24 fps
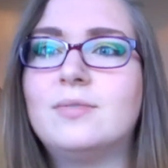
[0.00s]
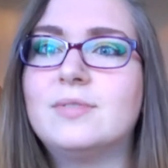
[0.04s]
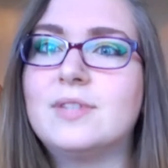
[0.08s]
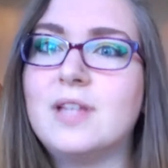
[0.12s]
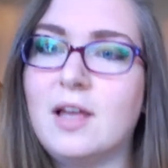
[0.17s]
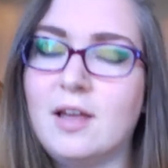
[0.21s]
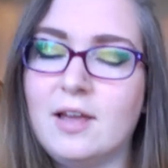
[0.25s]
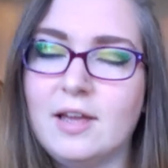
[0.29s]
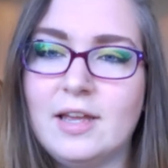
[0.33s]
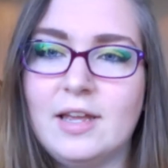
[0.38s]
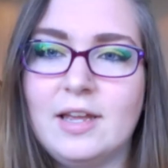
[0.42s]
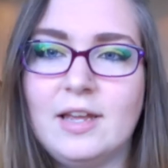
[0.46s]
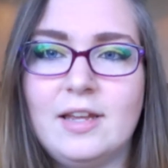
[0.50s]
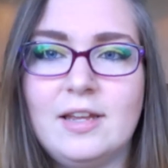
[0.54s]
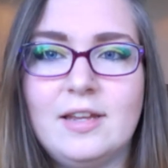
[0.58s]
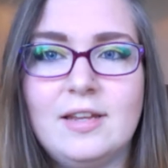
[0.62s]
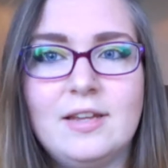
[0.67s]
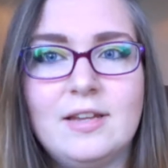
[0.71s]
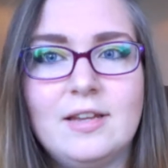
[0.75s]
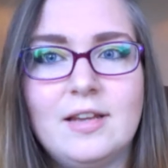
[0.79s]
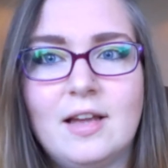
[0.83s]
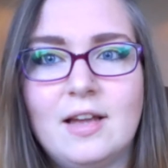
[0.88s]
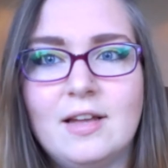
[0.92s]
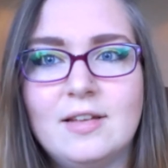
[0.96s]

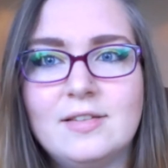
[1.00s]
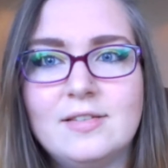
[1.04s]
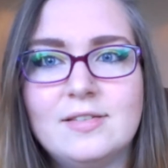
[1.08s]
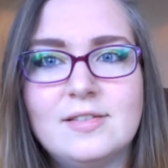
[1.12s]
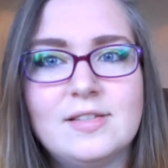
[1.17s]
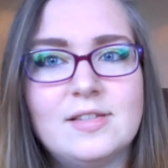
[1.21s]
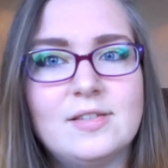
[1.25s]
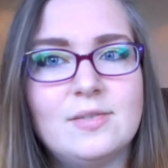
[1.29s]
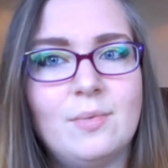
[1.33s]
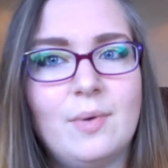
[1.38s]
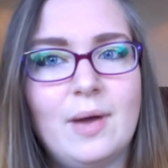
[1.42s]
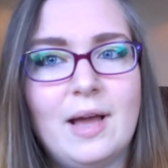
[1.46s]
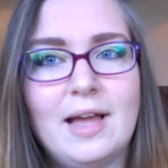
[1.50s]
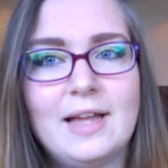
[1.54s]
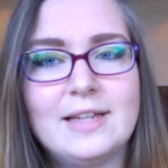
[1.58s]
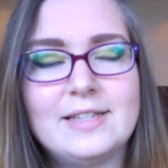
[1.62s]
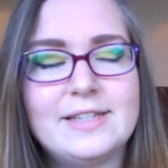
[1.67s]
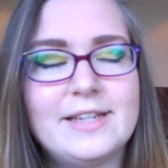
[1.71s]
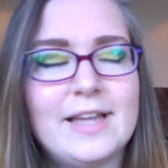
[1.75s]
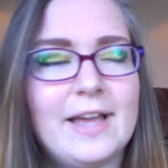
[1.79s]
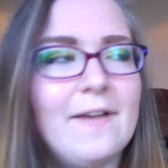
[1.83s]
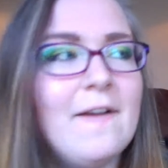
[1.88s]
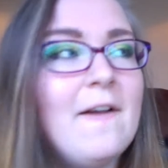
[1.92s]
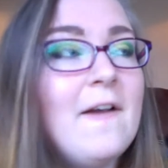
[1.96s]
I swear
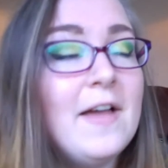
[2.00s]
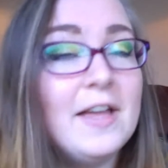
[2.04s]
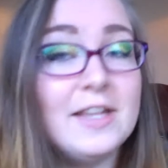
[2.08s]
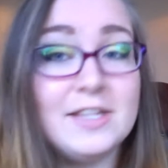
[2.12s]
today.